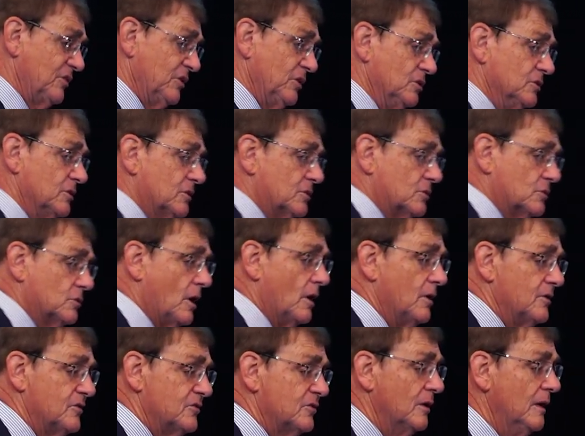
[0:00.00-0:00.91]
feel that
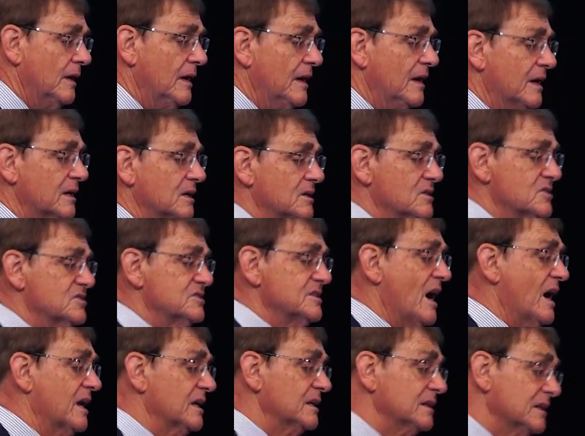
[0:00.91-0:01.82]
growth can
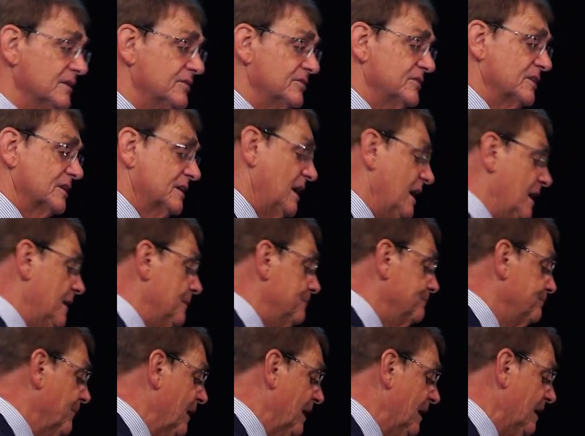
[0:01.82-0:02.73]
start lift
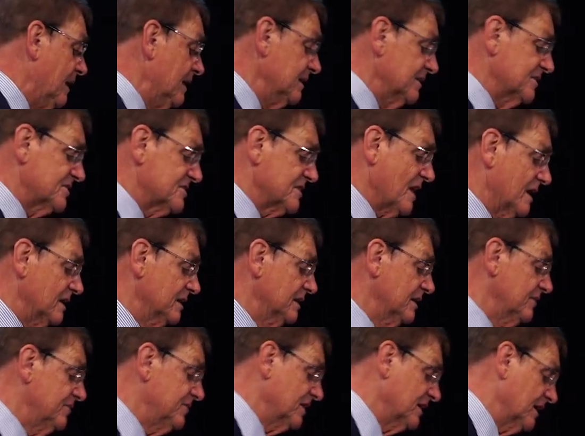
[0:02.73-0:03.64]
again, start
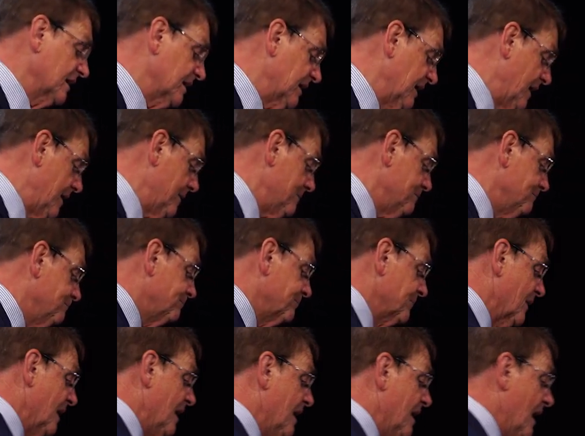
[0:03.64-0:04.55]
lifting
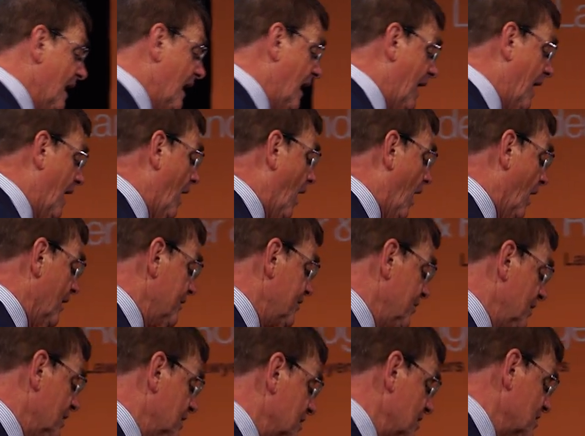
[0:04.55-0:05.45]
again? Uh, I
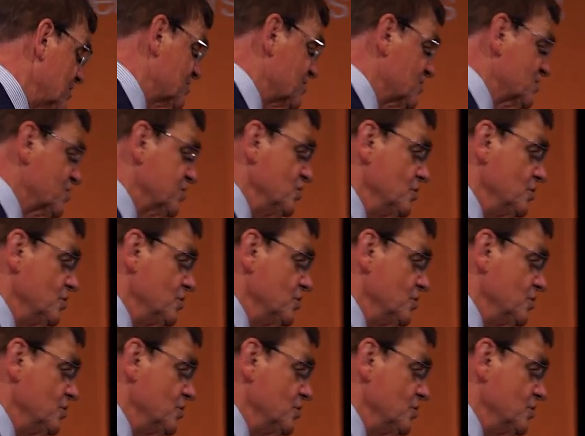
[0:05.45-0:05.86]
think there's